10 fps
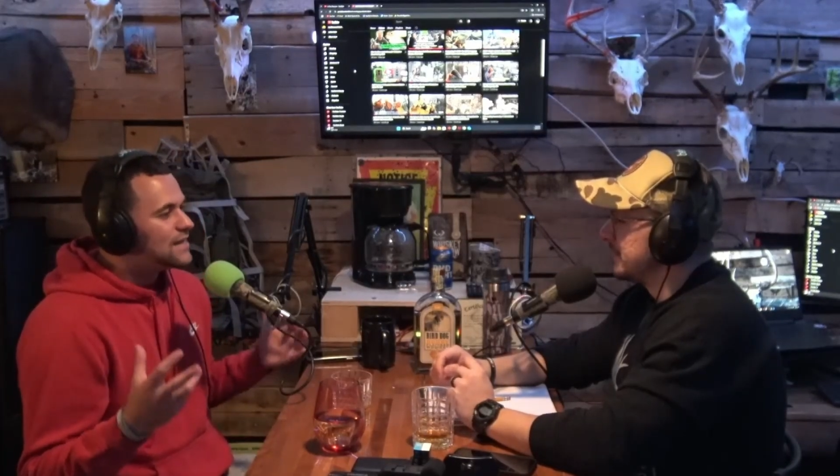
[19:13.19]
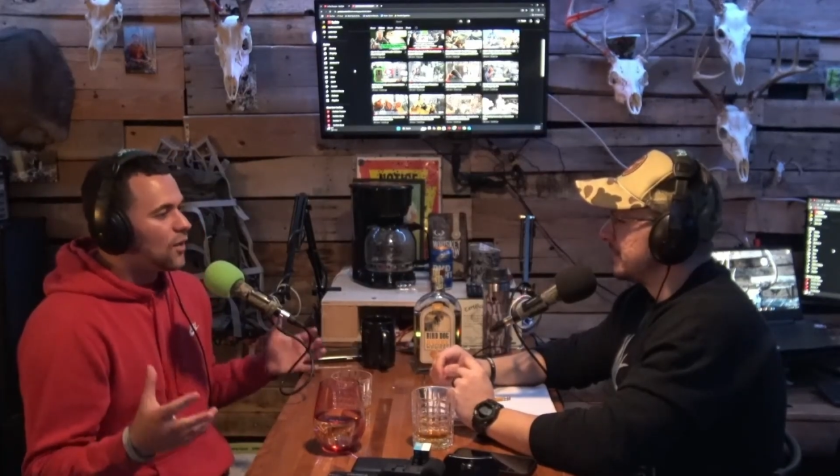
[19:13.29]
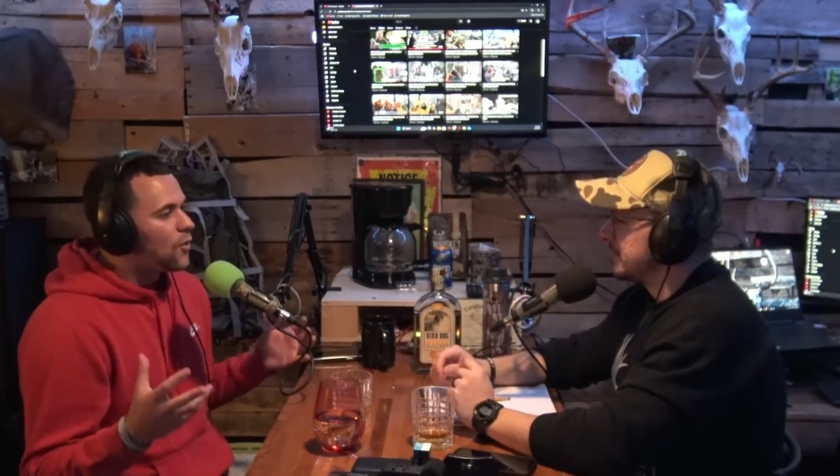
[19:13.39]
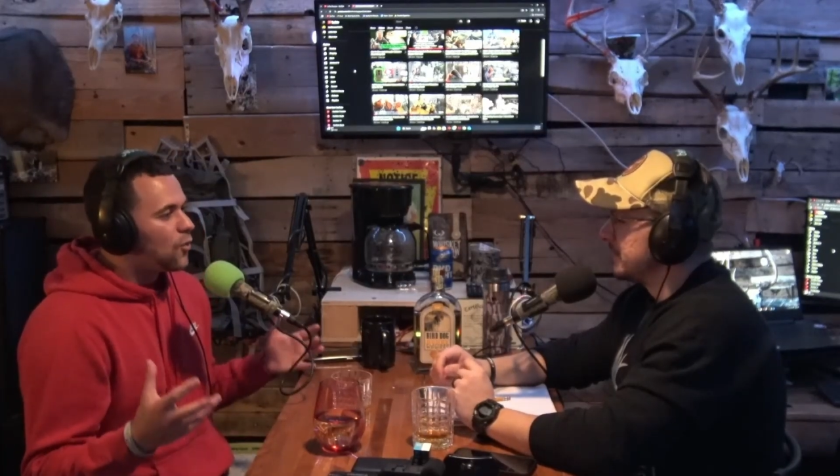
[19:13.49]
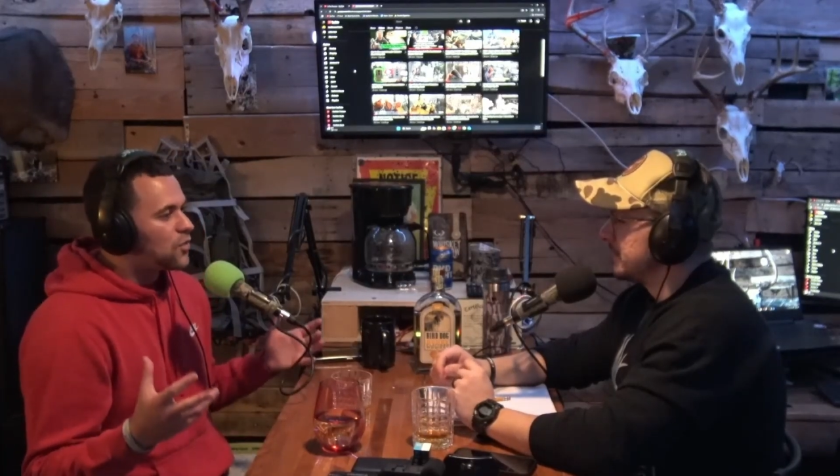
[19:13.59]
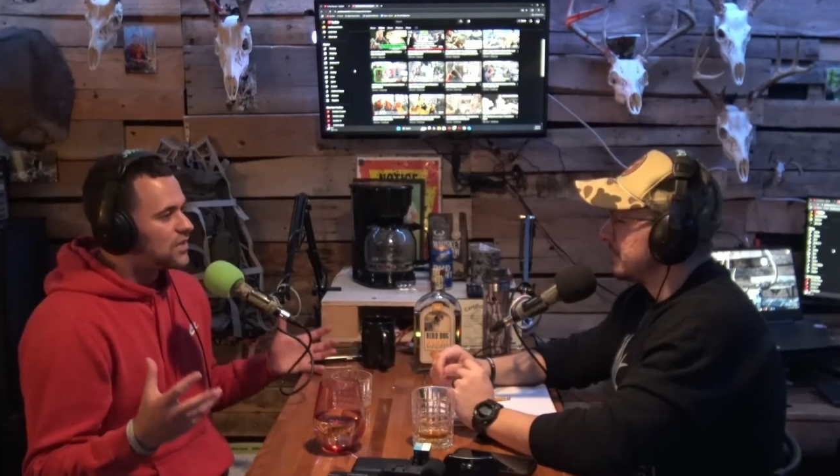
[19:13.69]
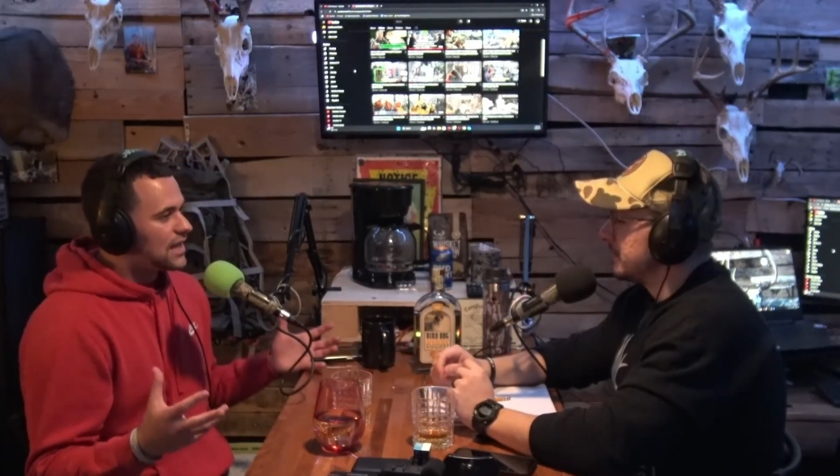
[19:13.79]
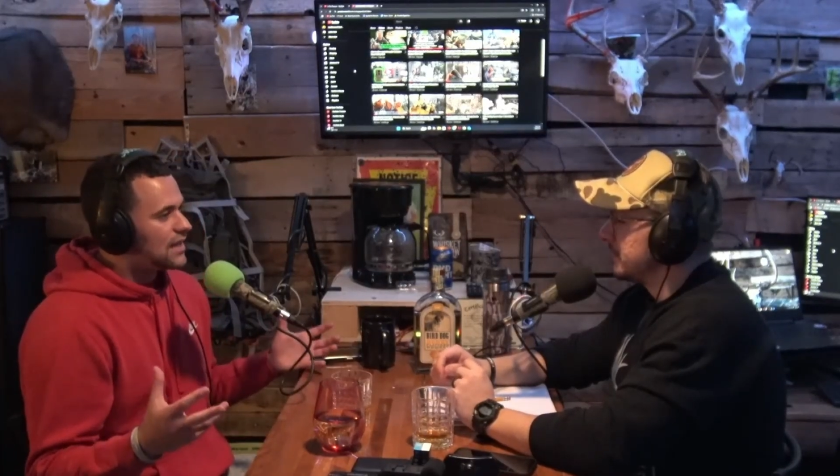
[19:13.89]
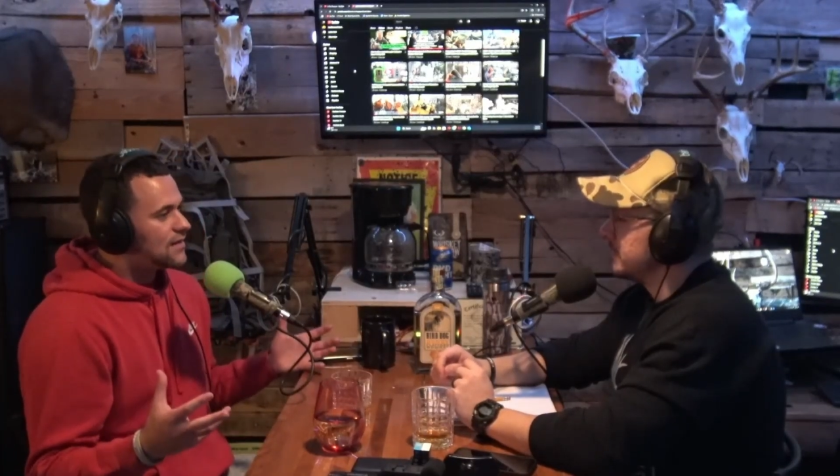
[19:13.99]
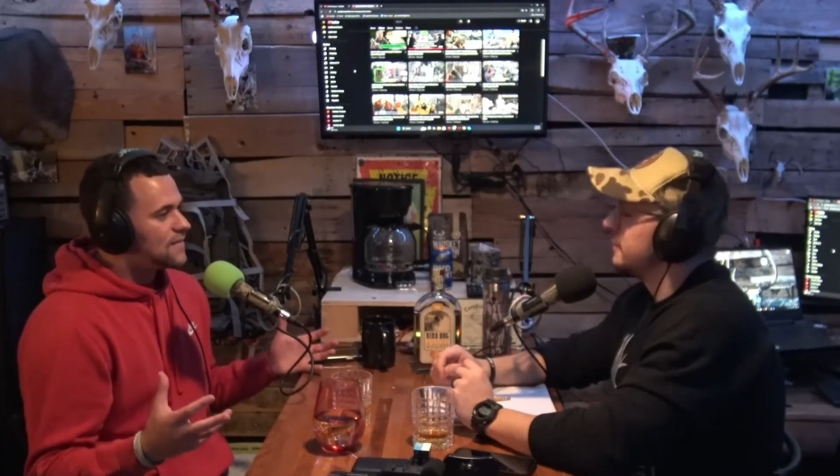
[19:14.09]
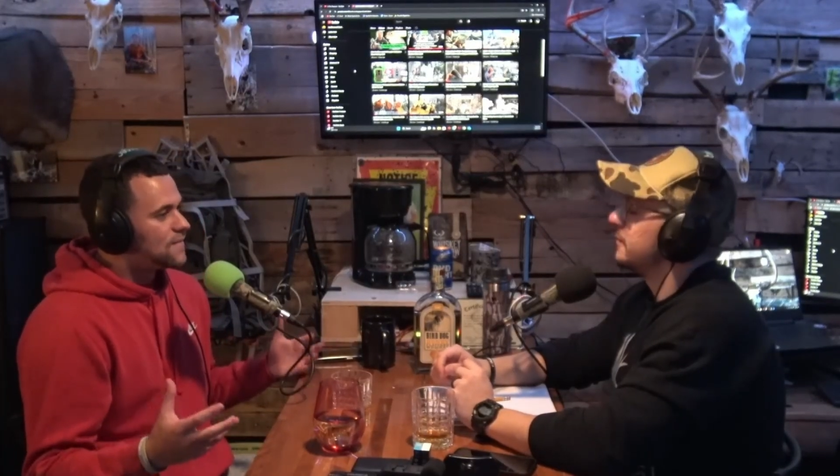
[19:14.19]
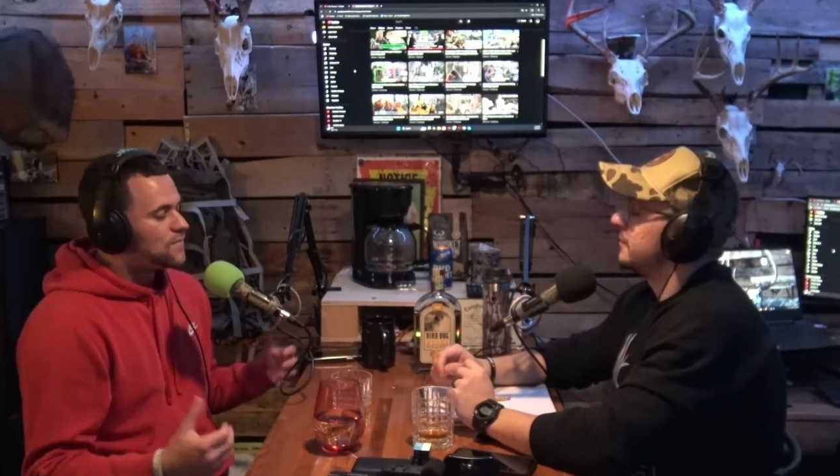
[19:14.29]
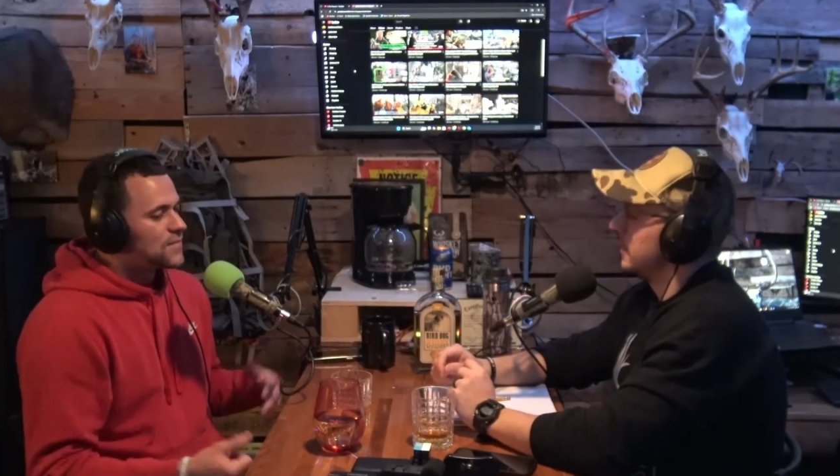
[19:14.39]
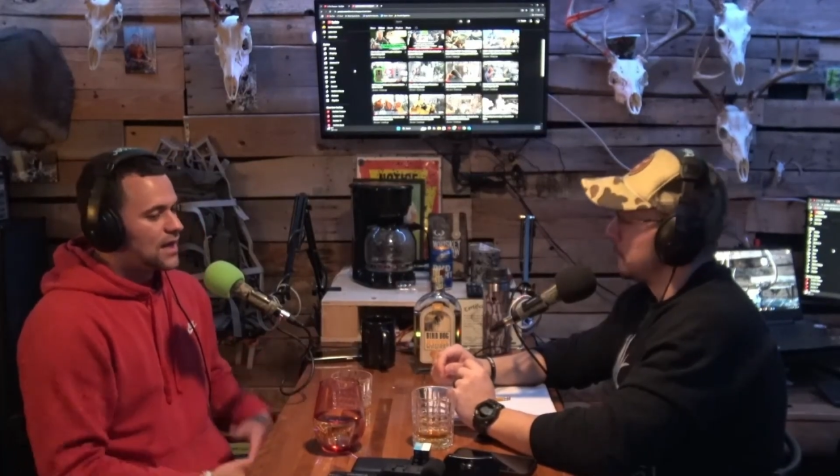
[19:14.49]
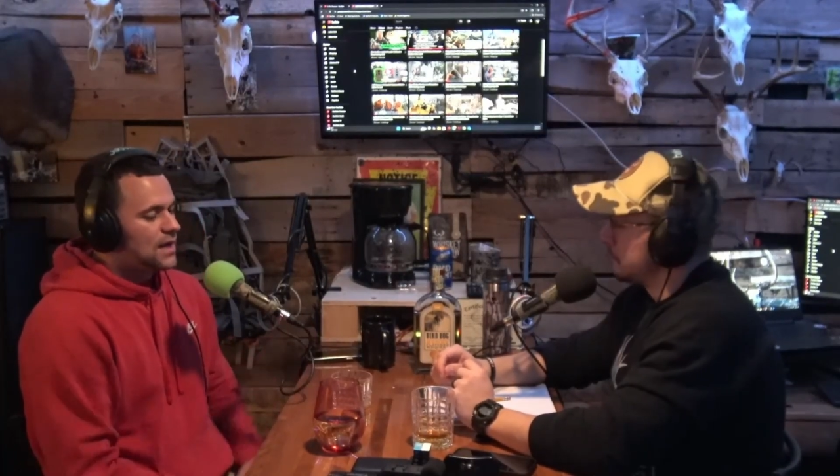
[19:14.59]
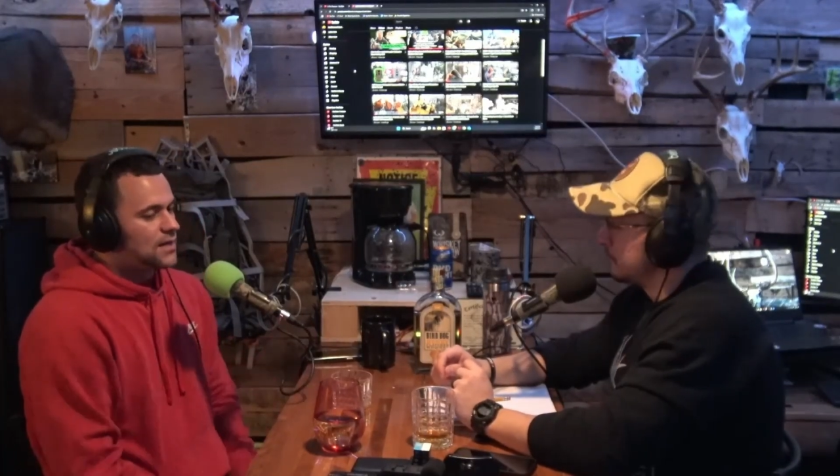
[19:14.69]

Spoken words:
the whole thing. Yep.